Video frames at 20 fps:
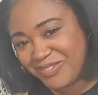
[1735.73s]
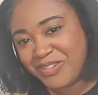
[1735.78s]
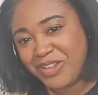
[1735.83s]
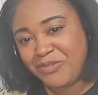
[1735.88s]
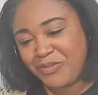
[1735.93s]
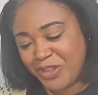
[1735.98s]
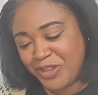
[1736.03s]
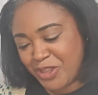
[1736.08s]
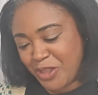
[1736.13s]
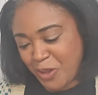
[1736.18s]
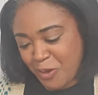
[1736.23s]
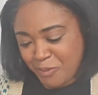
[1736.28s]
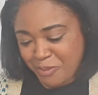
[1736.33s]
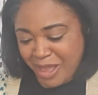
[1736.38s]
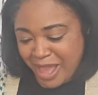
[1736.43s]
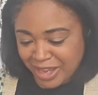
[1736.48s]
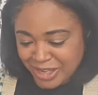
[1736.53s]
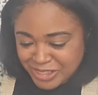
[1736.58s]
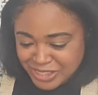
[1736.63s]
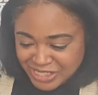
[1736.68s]
if we go
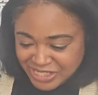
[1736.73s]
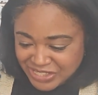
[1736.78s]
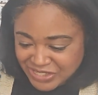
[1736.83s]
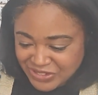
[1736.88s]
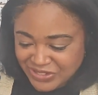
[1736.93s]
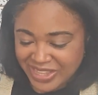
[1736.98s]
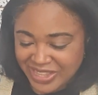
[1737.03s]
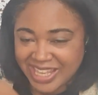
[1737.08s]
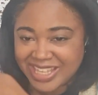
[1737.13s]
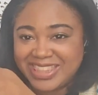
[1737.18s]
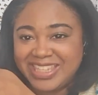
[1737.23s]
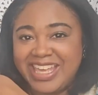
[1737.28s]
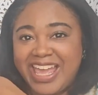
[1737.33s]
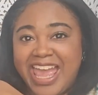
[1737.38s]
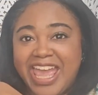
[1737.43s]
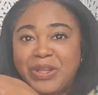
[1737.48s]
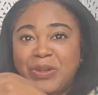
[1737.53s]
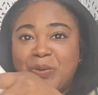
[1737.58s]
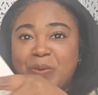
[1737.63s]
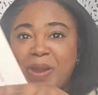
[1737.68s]
back to like the
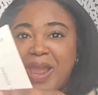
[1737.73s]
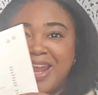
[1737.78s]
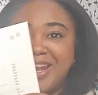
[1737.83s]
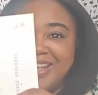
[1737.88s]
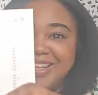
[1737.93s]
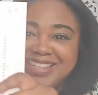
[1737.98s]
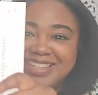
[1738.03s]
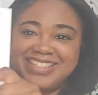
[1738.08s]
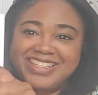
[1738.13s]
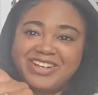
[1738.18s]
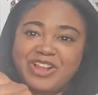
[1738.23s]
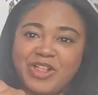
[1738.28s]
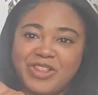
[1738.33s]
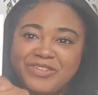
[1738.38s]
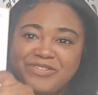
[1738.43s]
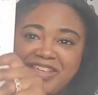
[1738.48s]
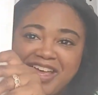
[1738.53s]
end credits and all of